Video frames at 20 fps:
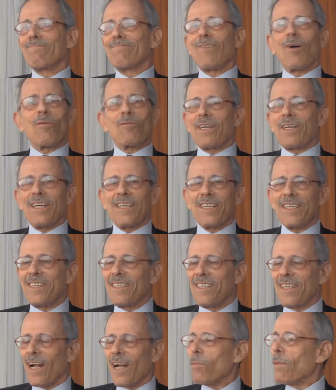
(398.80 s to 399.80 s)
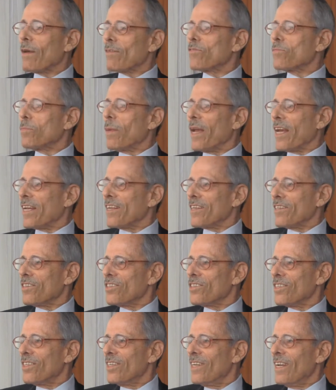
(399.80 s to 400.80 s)
Okay, how about
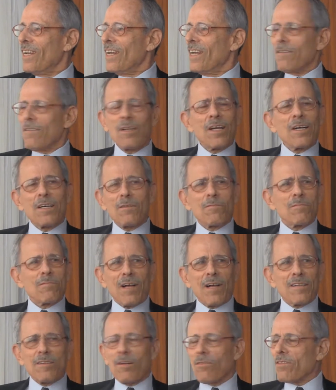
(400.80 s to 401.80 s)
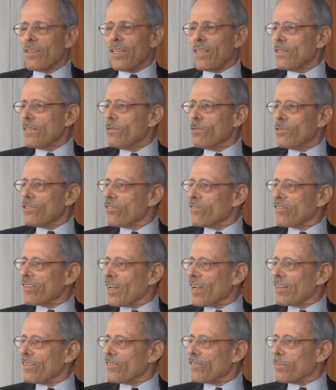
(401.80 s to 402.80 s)
Spanish? "No, I don't think you should
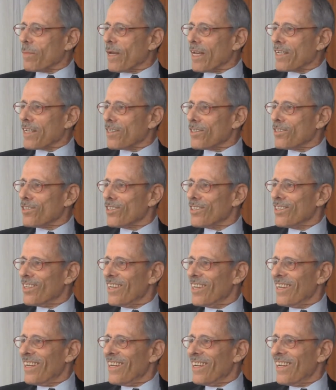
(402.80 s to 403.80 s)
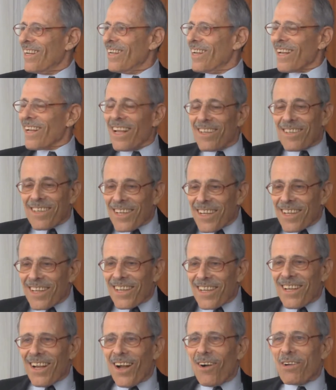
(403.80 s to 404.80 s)
study Spanish."
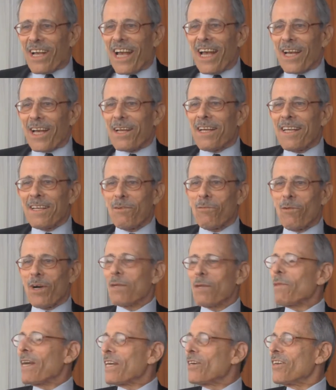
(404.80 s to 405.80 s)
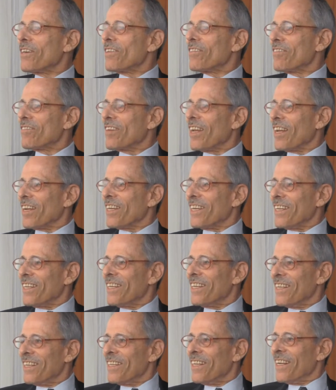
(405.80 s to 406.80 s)
Okay, what am I going to study?
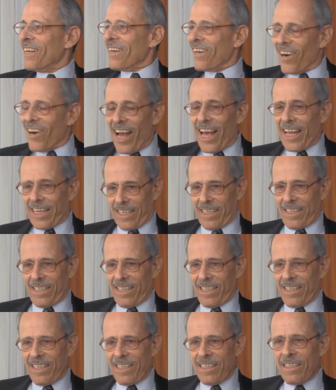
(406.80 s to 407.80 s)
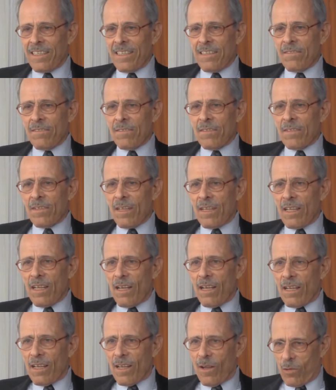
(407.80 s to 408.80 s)
Latin.
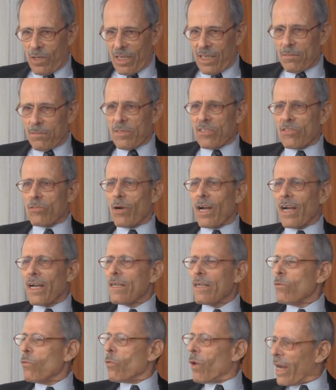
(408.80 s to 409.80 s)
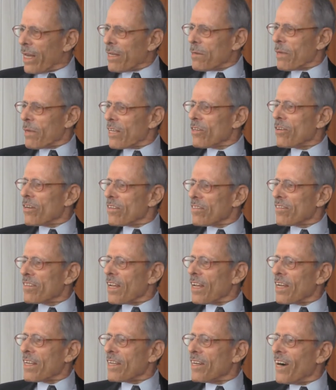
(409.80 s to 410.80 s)
Okay, Miss Ryan, why am I going to
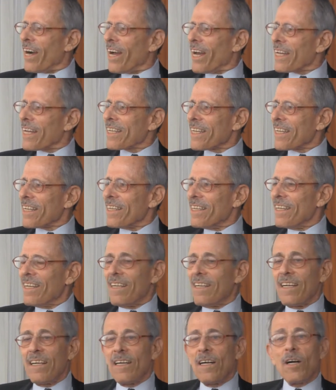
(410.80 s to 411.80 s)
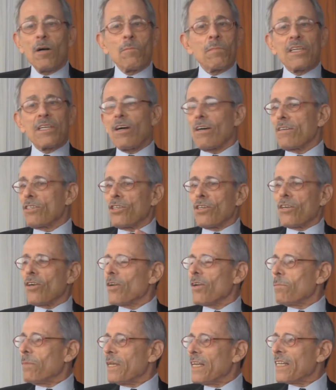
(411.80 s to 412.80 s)
study Latin? Because you're
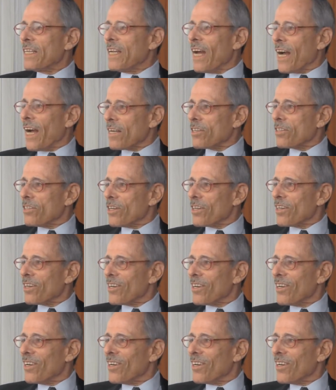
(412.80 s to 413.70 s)
going to be a doctor.